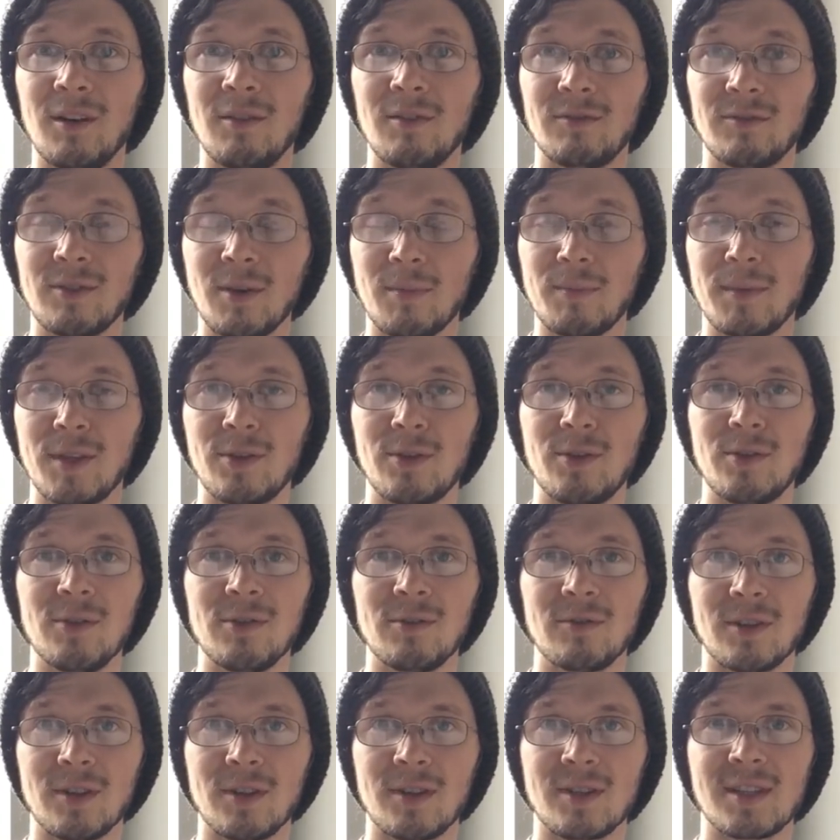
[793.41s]
from the
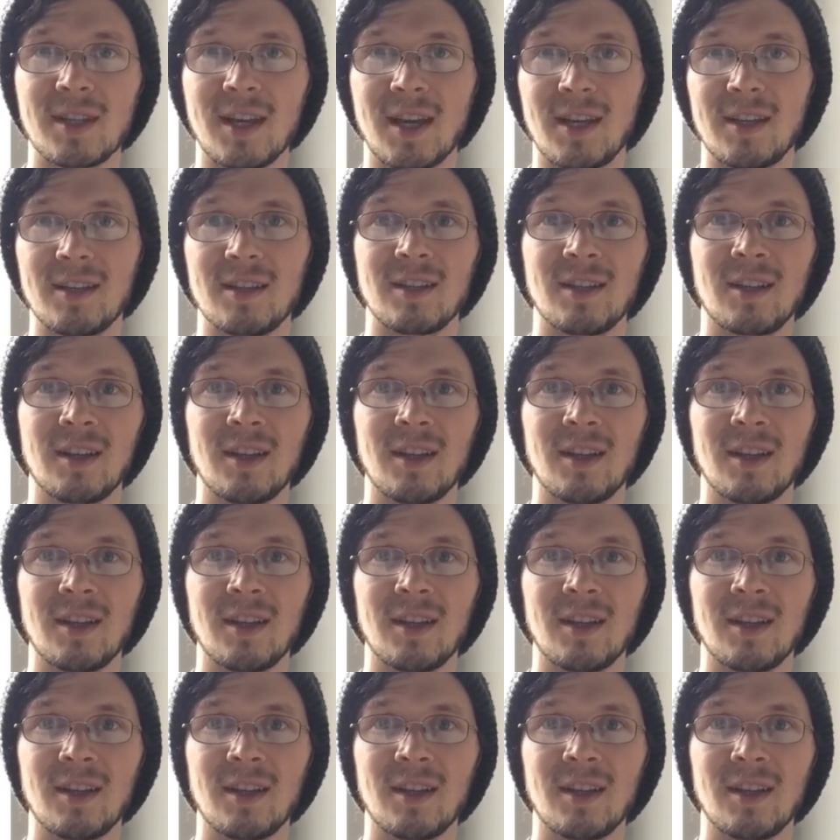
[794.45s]
universe and